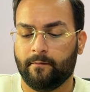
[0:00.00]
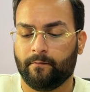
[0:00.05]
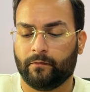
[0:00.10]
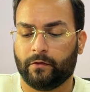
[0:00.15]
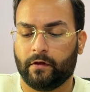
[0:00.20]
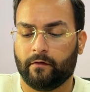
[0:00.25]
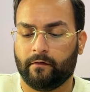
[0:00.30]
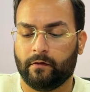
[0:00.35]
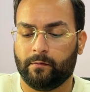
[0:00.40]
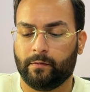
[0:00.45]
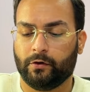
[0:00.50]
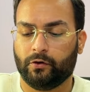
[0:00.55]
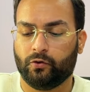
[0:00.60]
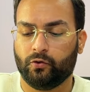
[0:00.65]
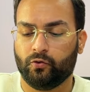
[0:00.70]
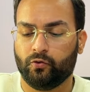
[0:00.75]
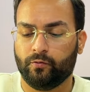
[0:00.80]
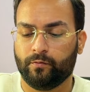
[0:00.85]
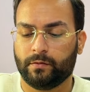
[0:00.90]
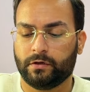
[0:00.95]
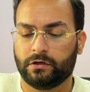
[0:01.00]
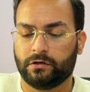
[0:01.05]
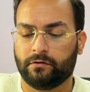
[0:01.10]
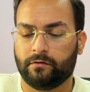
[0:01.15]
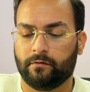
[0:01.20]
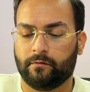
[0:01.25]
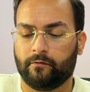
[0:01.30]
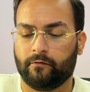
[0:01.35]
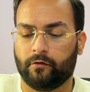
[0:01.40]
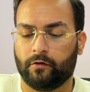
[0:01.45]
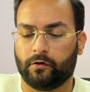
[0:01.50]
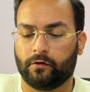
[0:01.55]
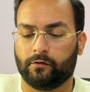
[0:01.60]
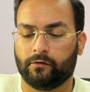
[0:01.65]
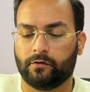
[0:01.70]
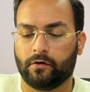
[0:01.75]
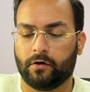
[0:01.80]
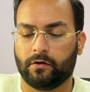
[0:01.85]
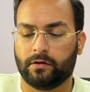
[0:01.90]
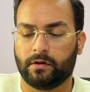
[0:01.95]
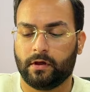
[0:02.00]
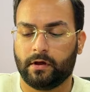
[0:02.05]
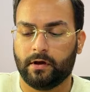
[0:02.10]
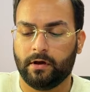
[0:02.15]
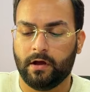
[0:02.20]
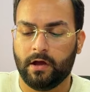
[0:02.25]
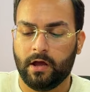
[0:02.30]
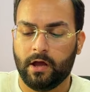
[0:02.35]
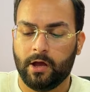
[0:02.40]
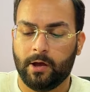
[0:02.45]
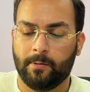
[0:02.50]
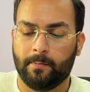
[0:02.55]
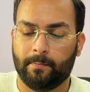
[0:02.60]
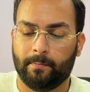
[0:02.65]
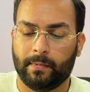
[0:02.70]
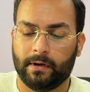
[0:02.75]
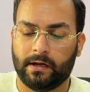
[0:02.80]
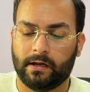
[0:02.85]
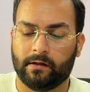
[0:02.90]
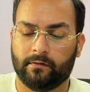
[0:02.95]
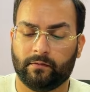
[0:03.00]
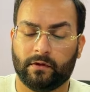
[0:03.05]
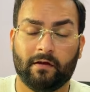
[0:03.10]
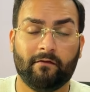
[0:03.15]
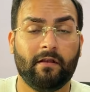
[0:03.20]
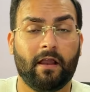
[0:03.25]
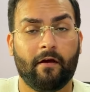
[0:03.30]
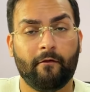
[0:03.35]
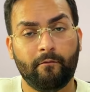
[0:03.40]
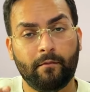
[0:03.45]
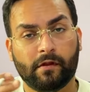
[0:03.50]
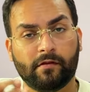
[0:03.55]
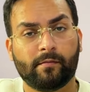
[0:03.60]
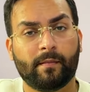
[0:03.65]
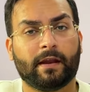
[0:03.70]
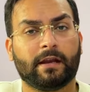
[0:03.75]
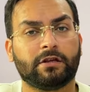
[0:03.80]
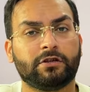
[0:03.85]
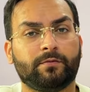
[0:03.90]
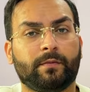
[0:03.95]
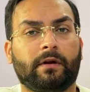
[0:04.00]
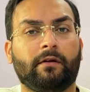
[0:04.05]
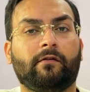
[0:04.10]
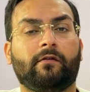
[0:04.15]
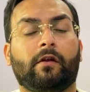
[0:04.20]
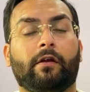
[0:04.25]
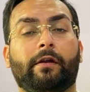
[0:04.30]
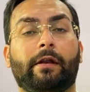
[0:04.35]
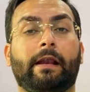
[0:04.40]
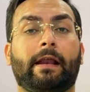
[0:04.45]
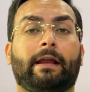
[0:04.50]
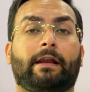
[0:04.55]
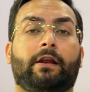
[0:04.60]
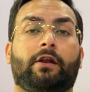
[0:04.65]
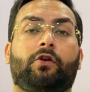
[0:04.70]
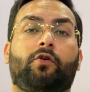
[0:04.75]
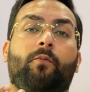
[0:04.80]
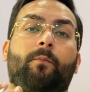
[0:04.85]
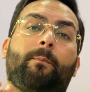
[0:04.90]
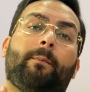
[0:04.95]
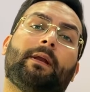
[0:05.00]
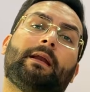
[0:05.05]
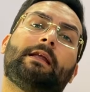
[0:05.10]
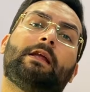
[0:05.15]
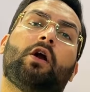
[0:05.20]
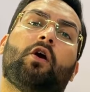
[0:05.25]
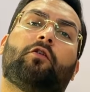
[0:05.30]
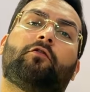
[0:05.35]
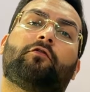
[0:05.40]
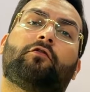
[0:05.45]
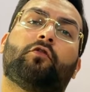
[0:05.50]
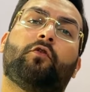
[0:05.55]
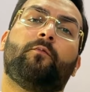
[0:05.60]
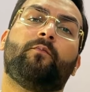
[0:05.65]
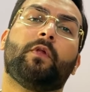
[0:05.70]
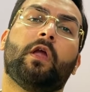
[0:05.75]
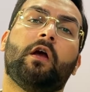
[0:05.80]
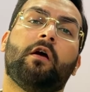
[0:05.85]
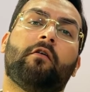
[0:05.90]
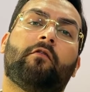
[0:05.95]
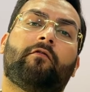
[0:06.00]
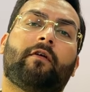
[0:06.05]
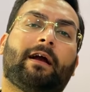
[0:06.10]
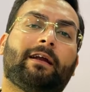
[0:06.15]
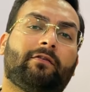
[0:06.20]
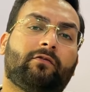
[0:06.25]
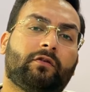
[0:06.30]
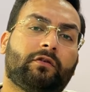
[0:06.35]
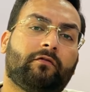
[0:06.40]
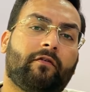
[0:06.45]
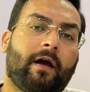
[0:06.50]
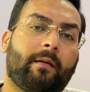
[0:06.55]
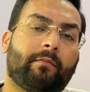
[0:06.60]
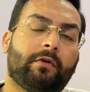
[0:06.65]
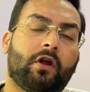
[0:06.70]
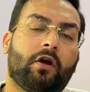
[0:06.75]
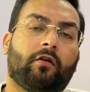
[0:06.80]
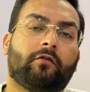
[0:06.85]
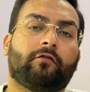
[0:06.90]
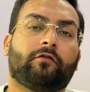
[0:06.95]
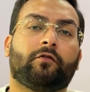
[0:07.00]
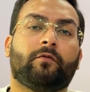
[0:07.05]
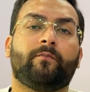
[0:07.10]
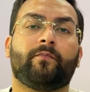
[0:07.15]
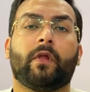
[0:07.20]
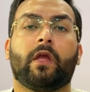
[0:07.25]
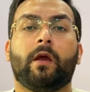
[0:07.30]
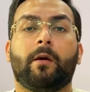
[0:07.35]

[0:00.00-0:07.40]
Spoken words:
They will be too much focused on their money. They will have mismanagements related to money also, fights with family also,